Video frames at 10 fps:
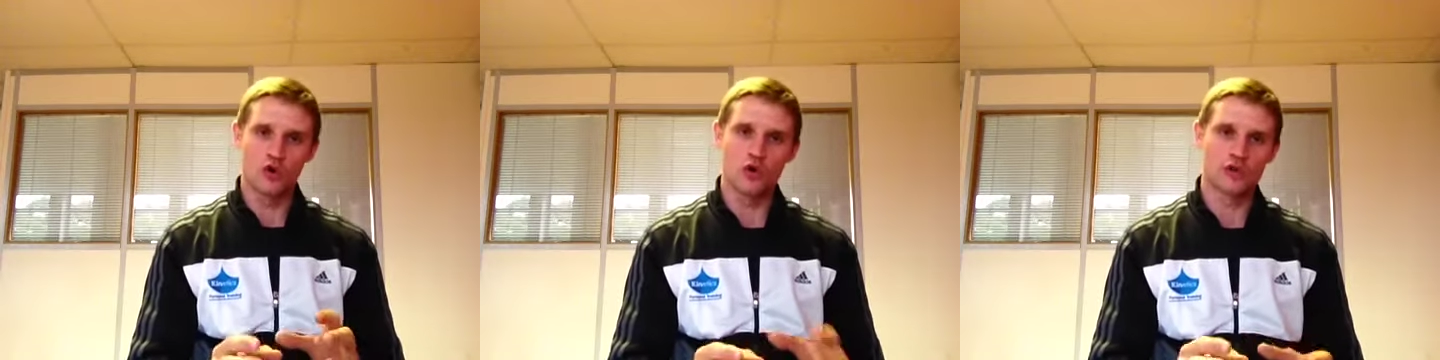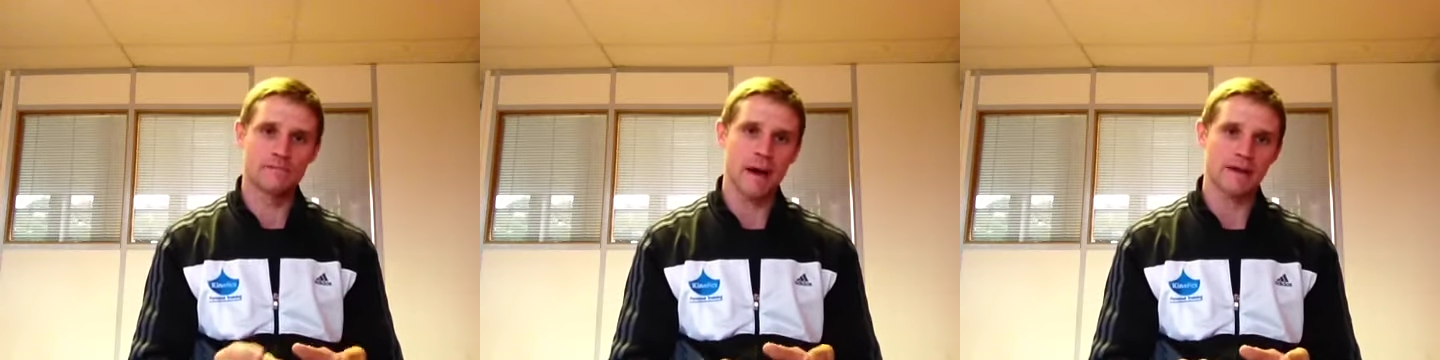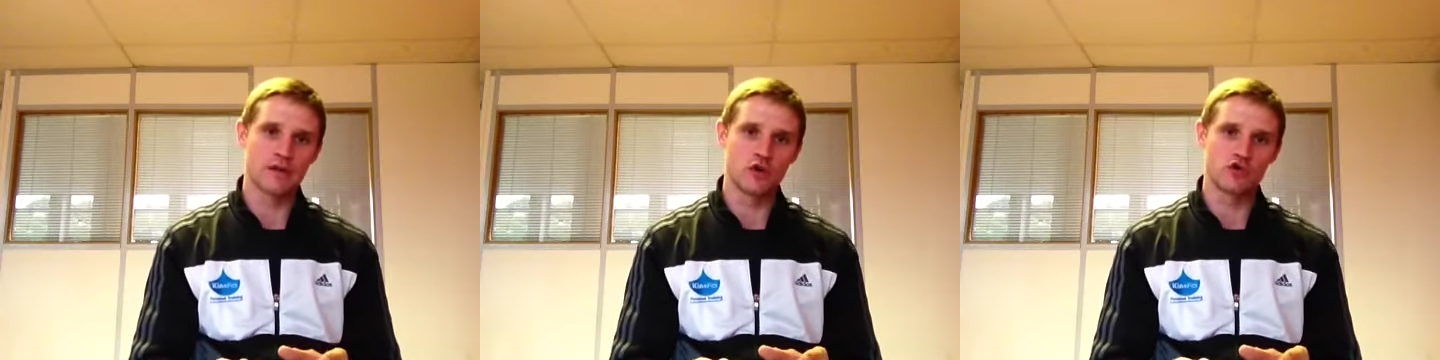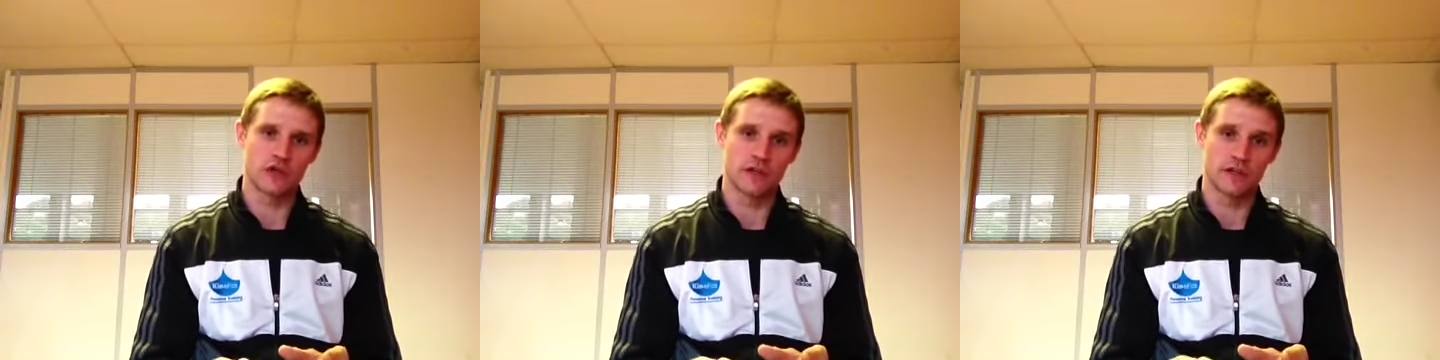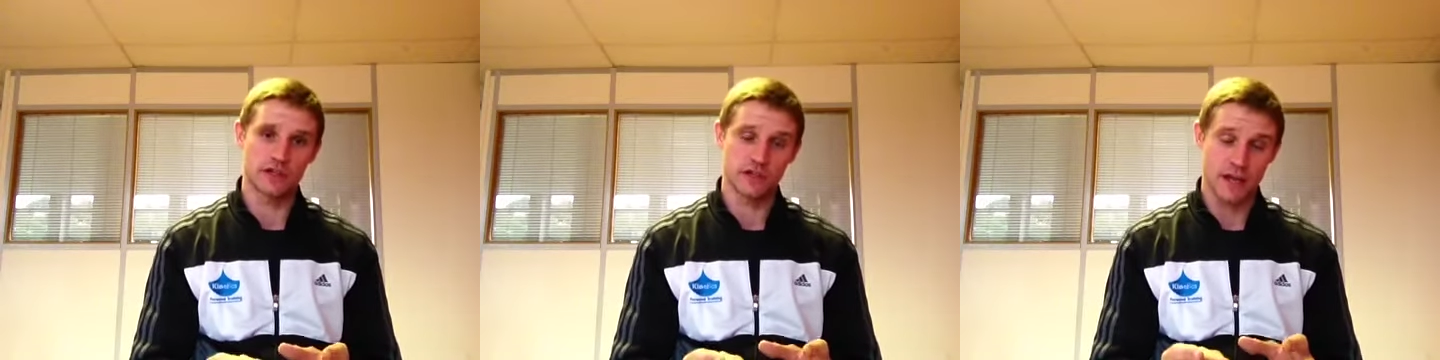good and bad
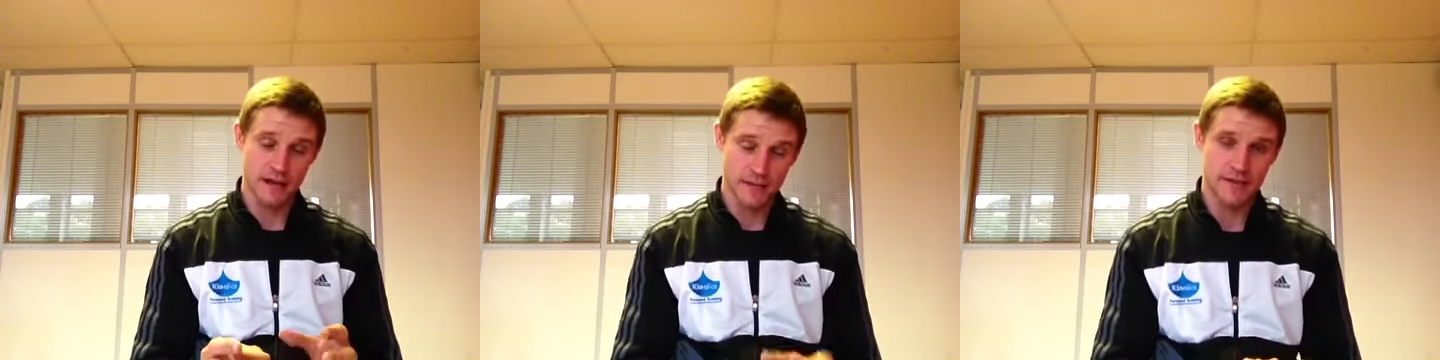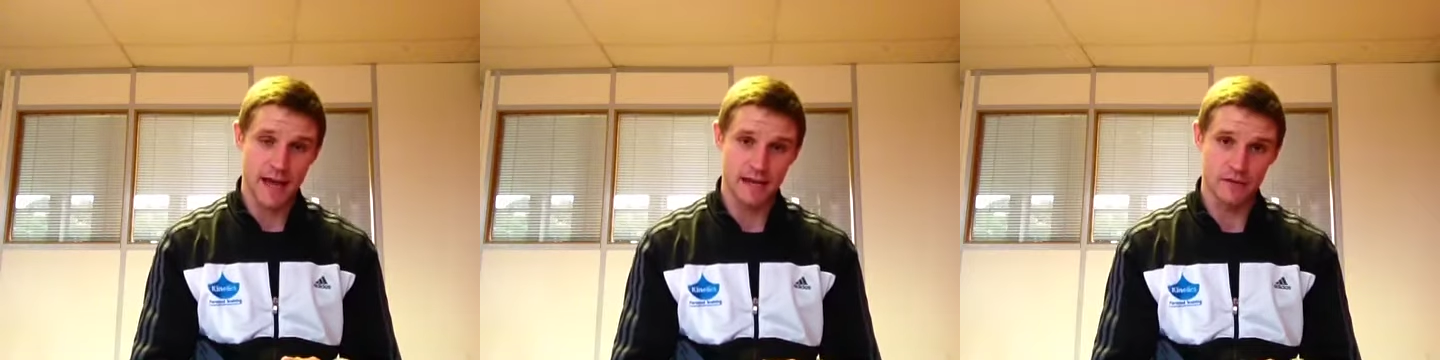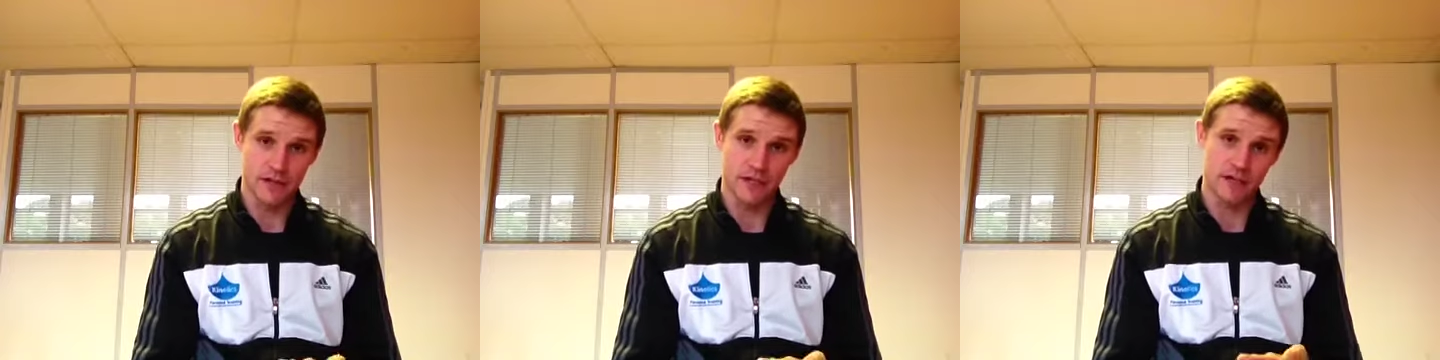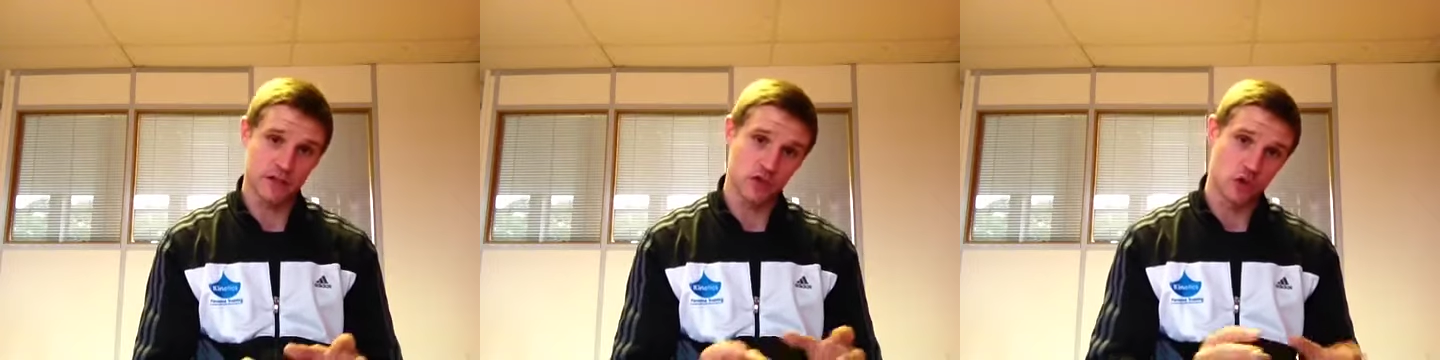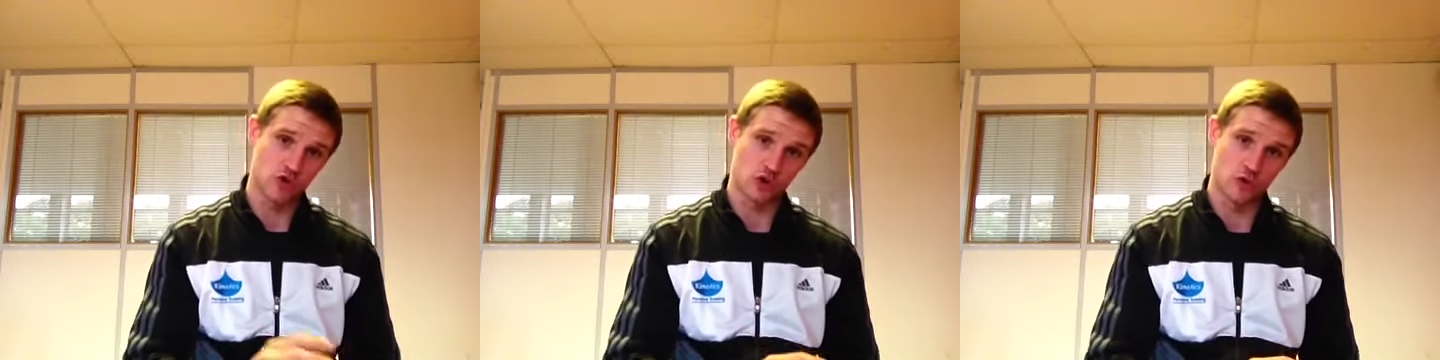nutrients in the calories as the
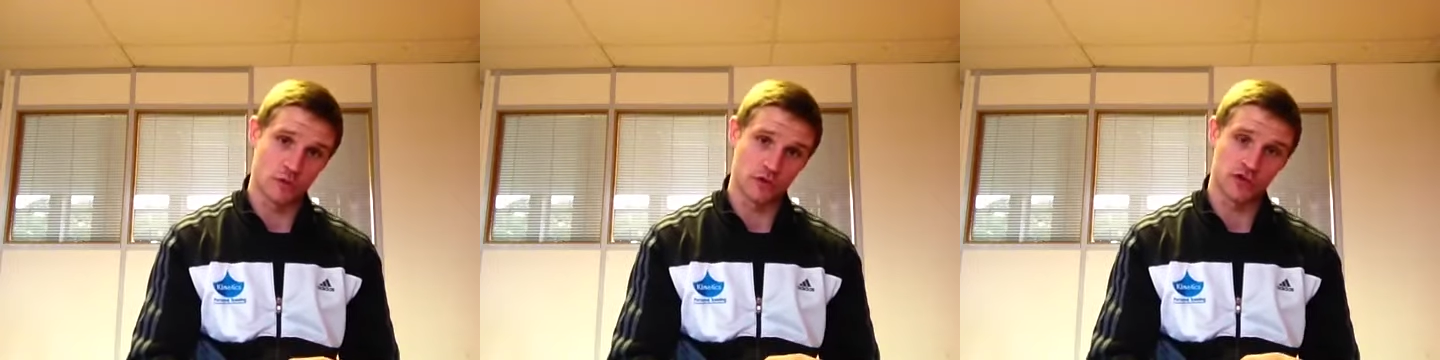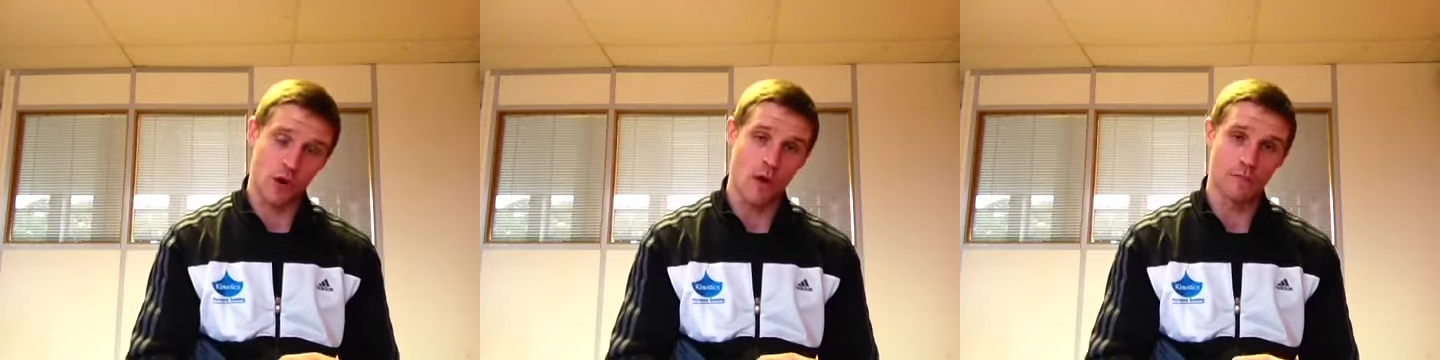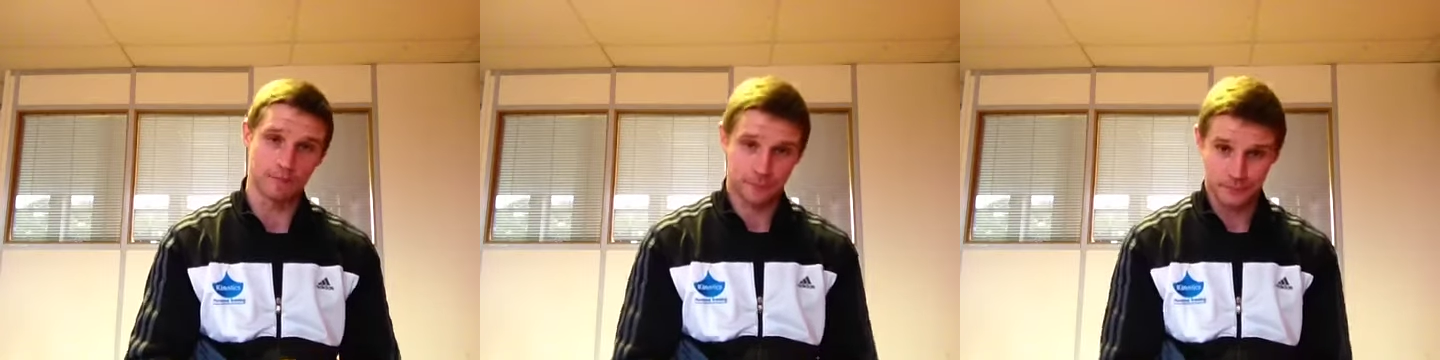tutorials go on.